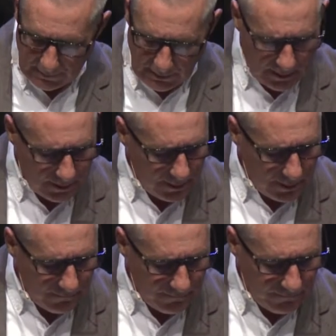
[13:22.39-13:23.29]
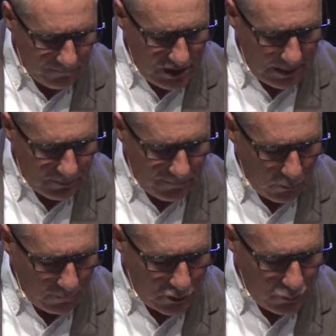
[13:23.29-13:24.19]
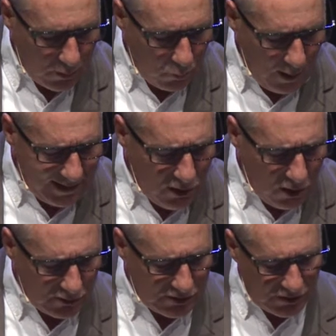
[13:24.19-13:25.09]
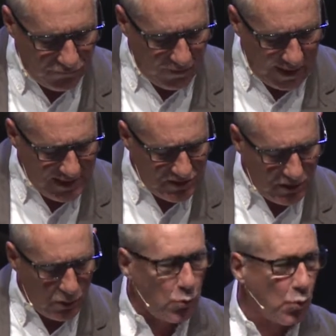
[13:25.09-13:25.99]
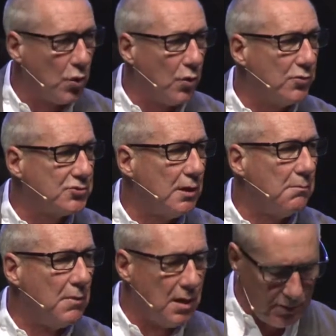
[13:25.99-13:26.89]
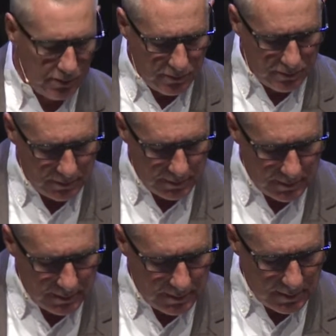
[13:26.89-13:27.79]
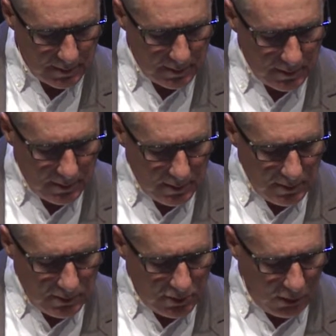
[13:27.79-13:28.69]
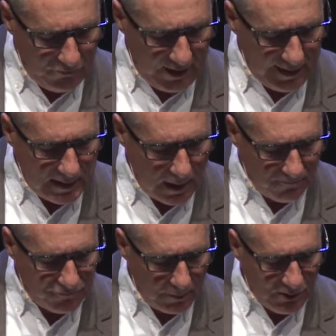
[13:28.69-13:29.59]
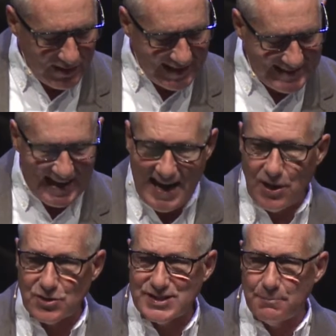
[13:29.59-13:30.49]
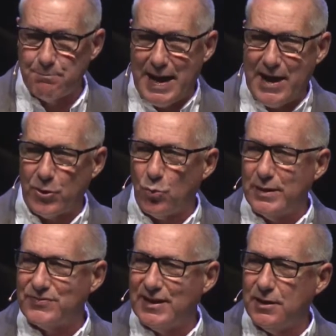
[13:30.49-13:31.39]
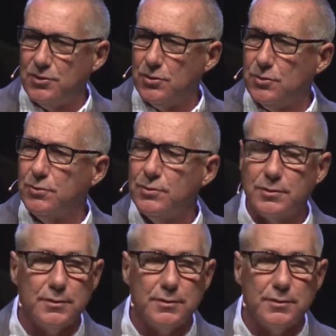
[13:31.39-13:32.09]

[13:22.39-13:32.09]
Look at, look at chapter 4, verse 1. What causes fights and quarrels among you? Don't they come from your desires that battle within you?